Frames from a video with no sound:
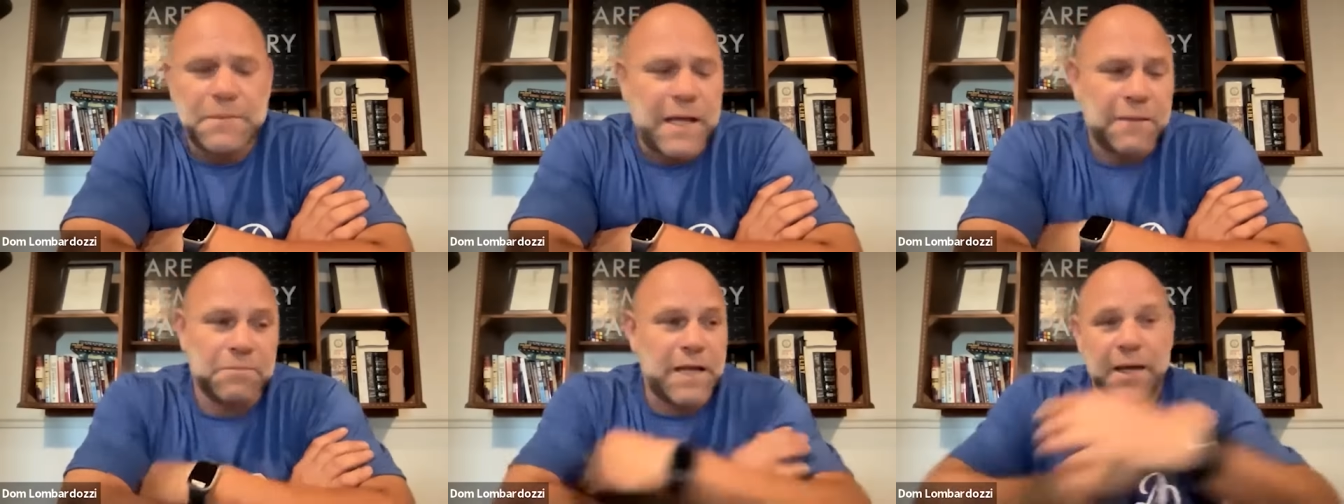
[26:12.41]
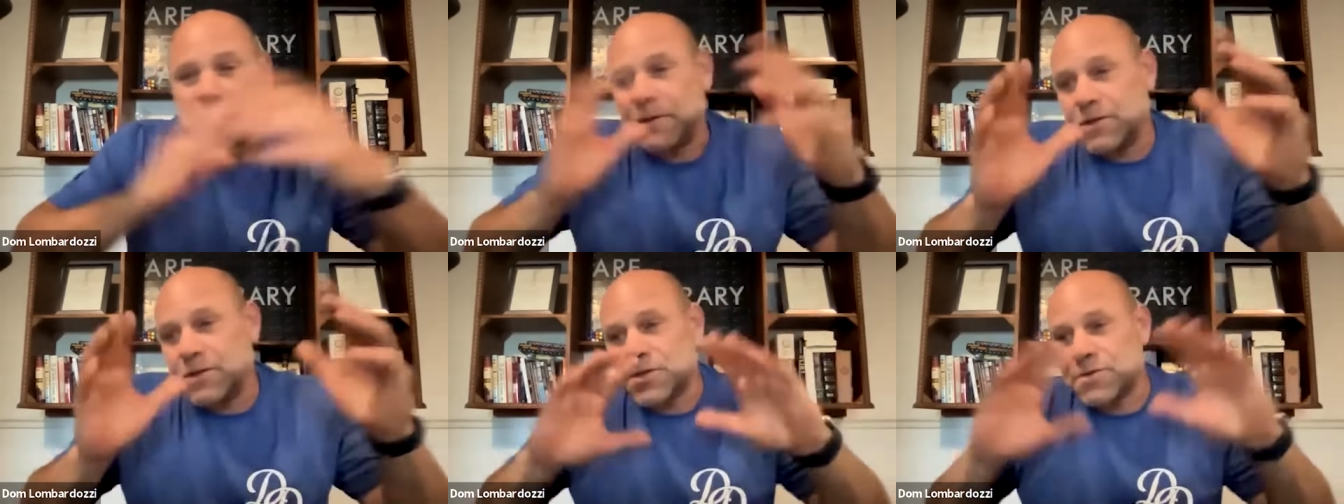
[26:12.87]
Not not
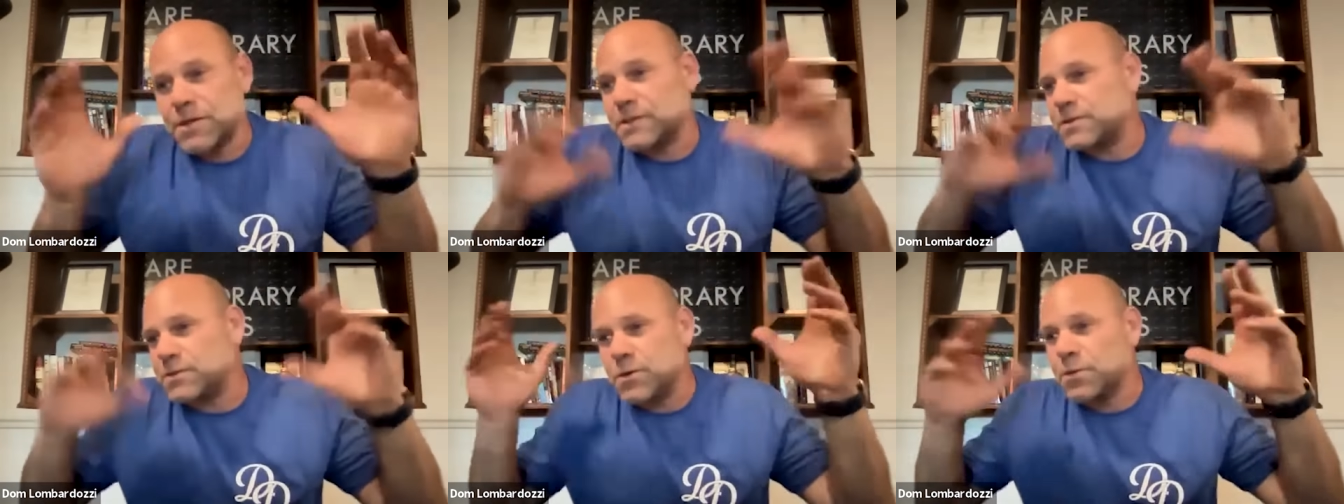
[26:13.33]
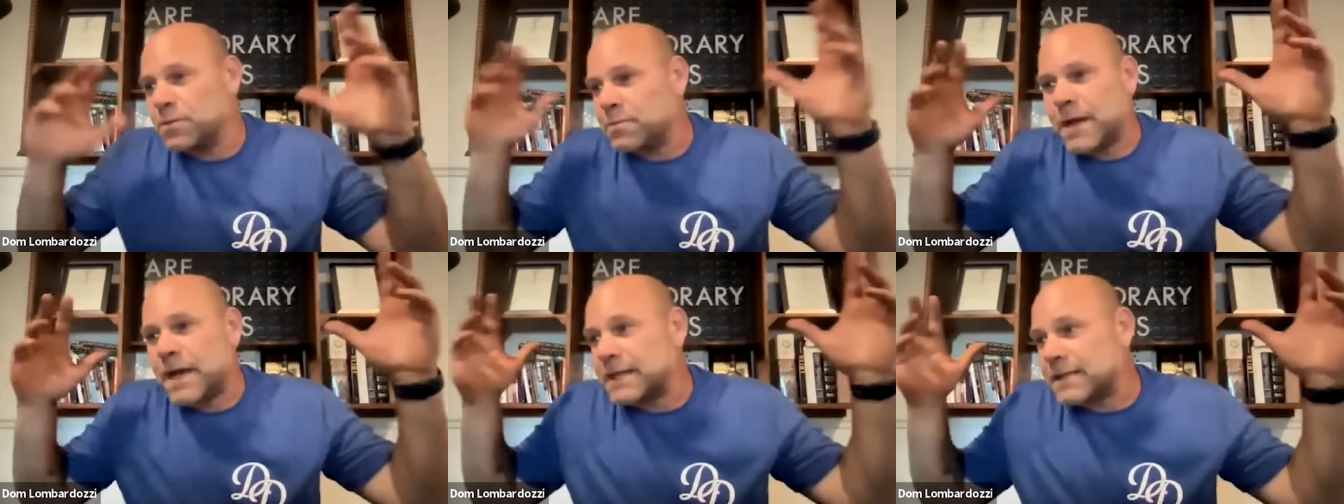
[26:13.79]
in the streets
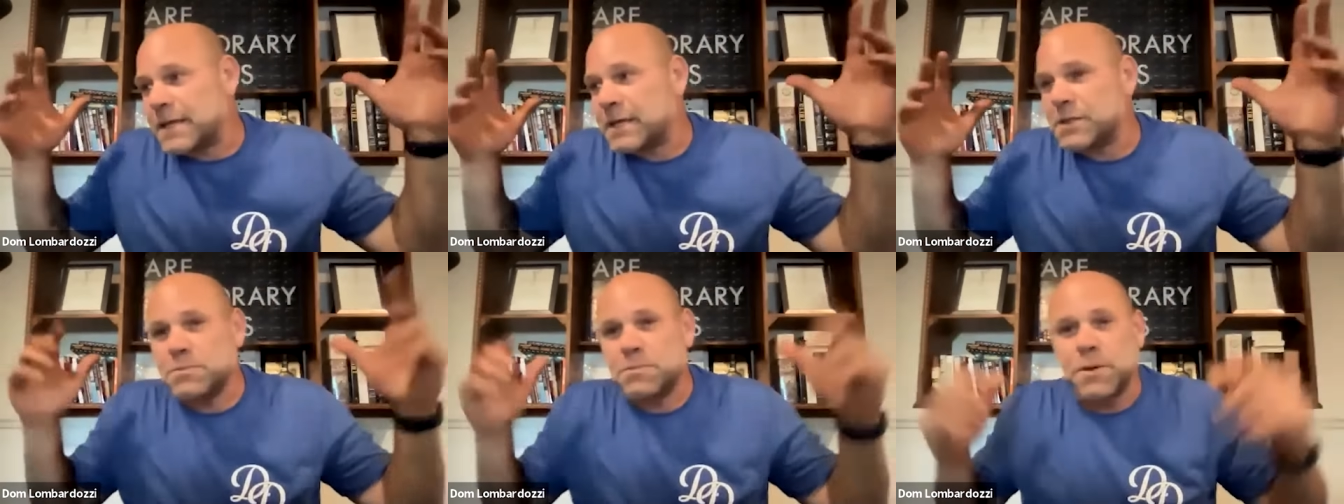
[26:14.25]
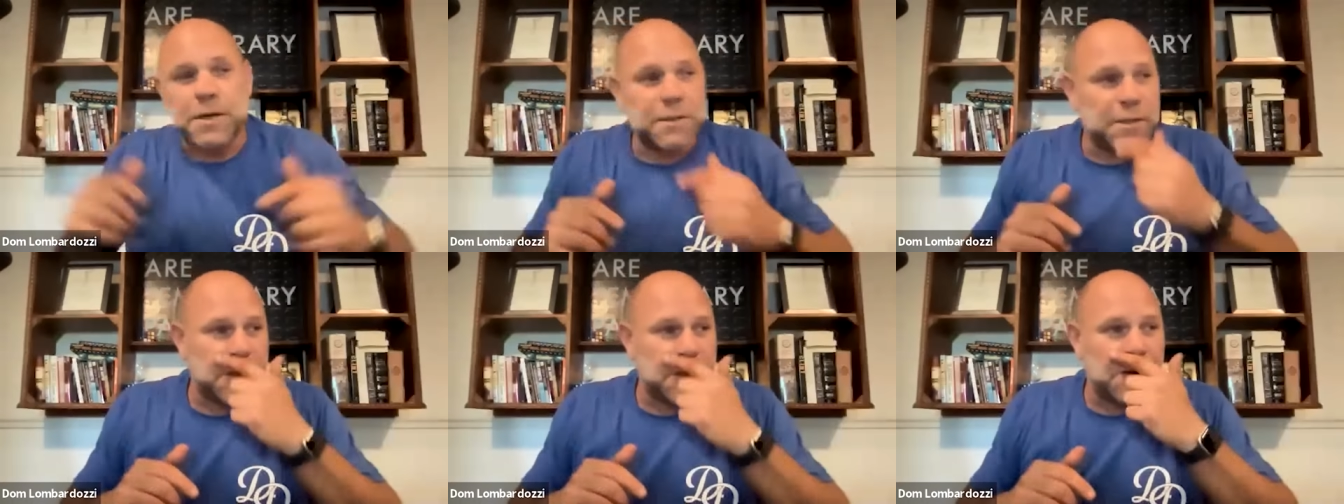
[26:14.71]
doing bad things,
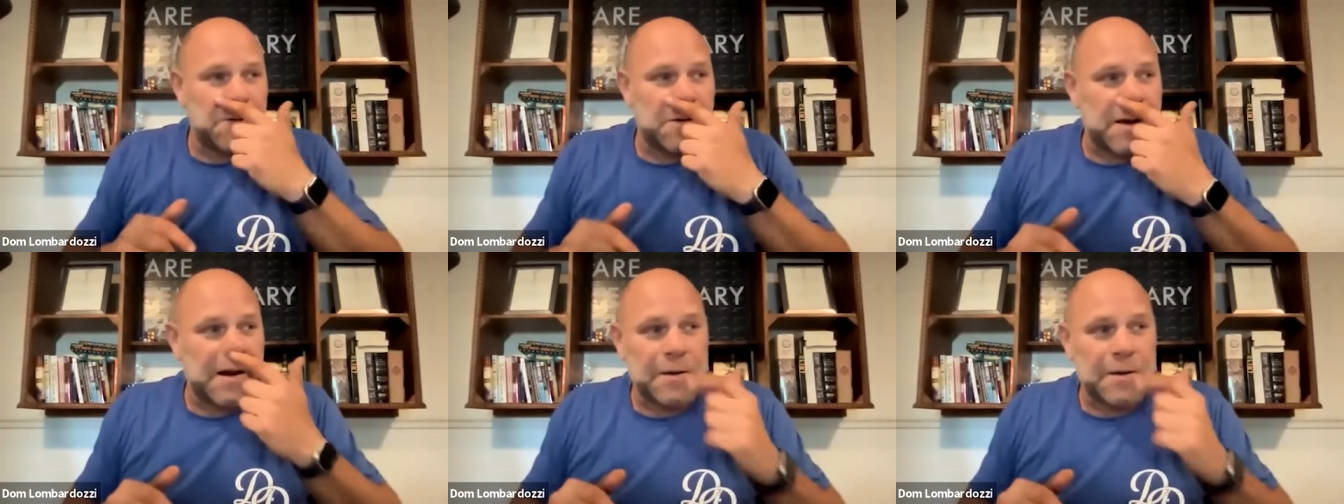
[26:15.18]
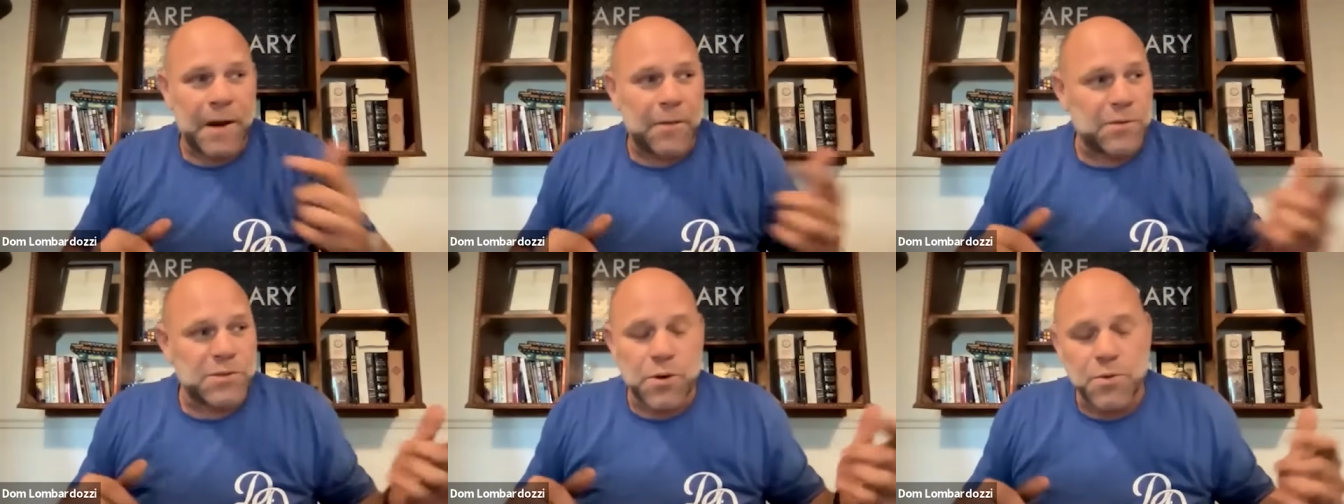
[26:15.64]
but you know, um, I
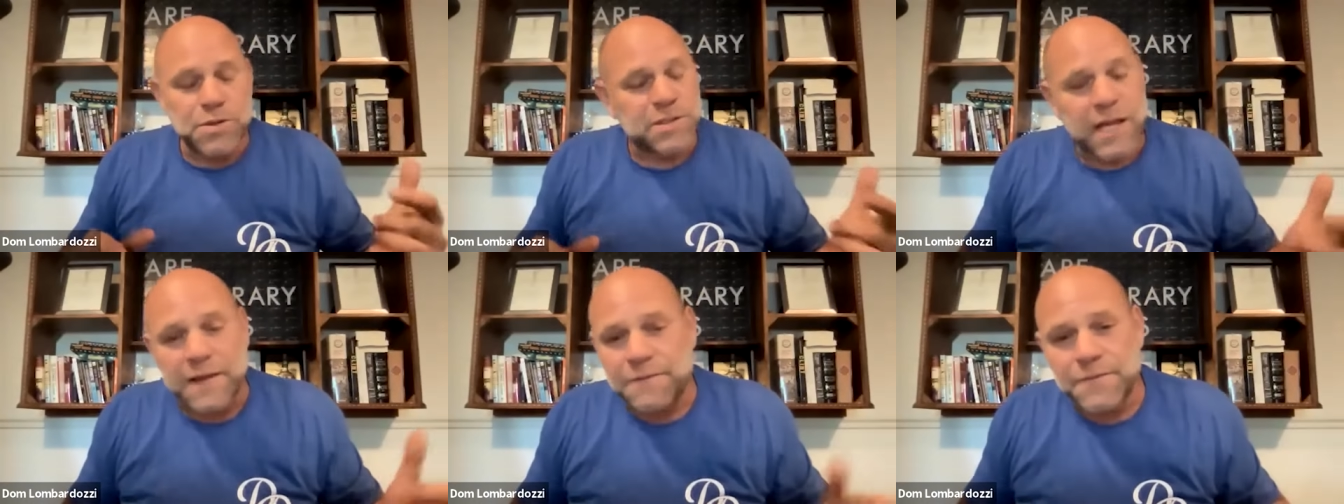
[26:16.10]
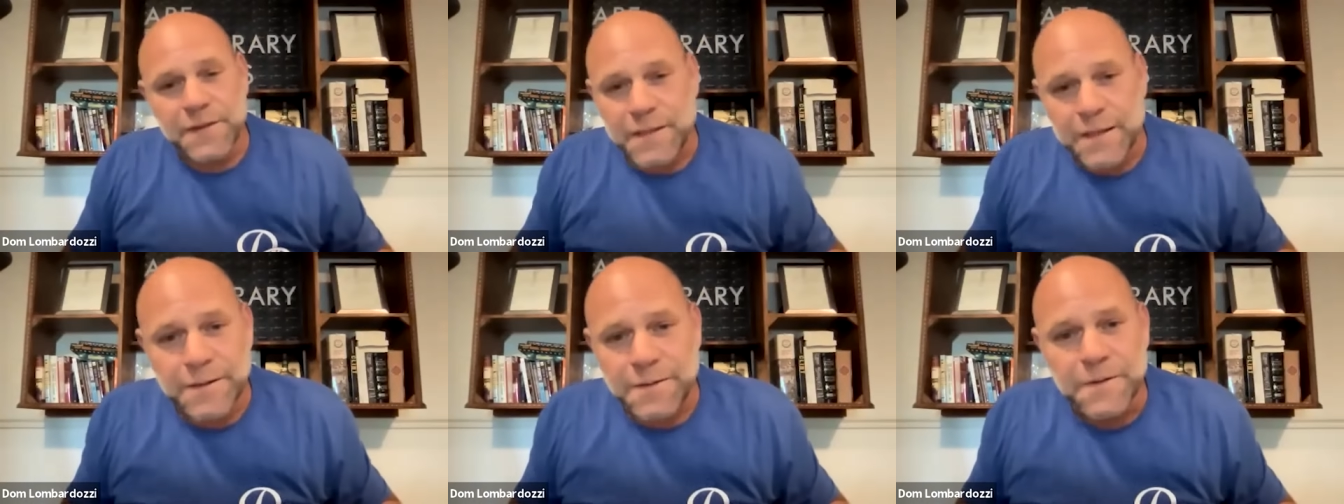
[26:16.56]
was always late for
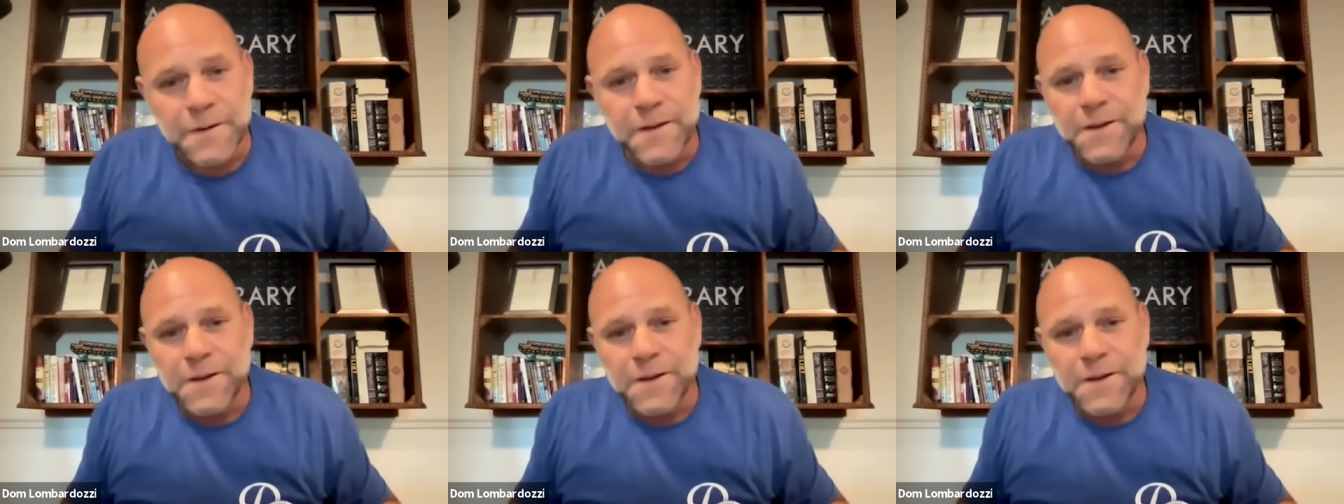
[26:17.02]
dinner.